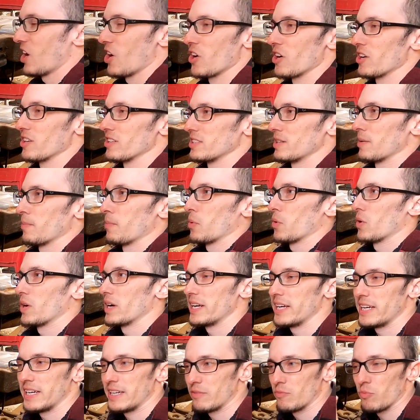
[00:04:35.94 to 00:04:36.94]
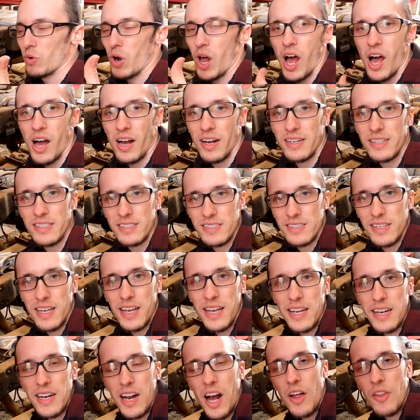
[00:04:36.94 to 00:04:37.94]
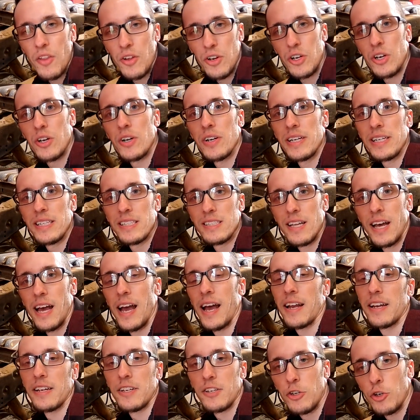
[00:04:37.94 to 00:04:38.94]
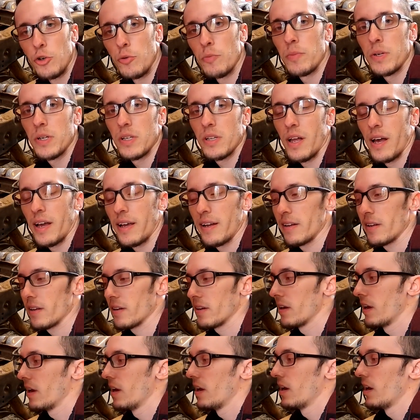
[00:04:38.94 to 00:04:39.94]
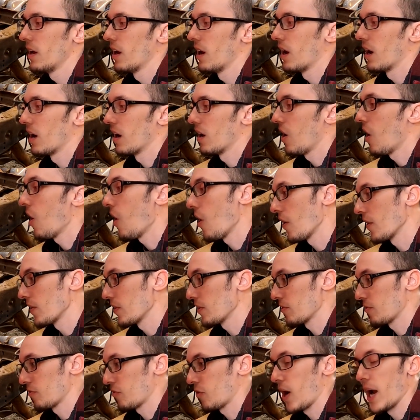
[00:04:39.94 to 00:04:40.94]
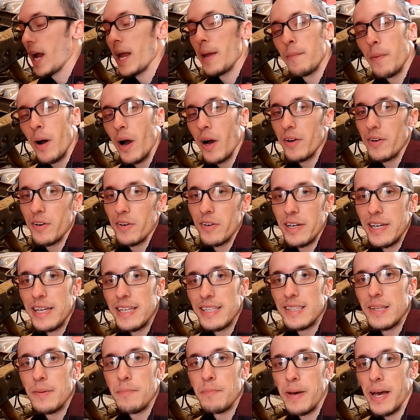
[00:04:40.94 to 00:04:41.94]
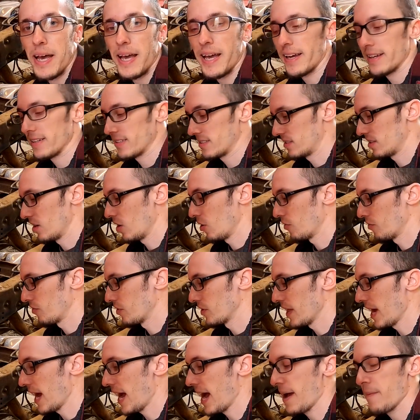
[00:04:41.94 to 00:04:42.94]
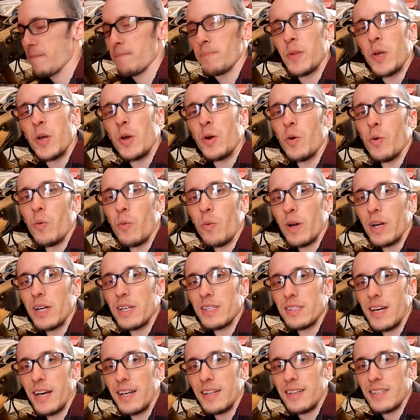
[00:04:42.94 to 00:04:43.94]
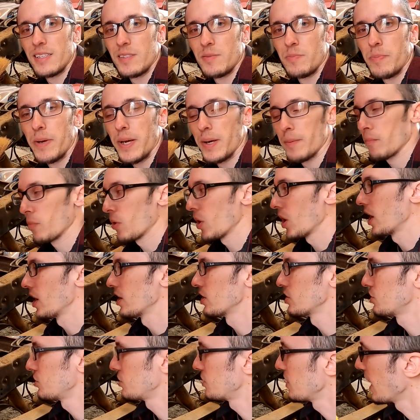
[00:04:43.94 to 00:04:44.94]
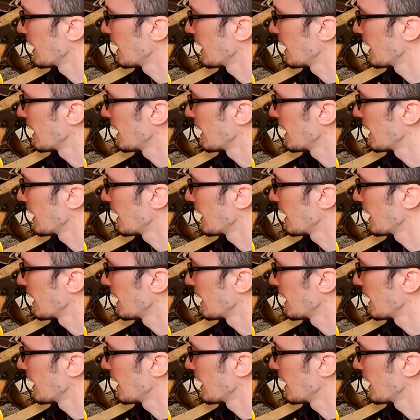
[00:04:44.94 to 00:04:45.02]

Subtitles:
dirt, debris, rocks, and other goodies that had accumulated on the frame underneath the bed. So for that, we're gonna take this big brush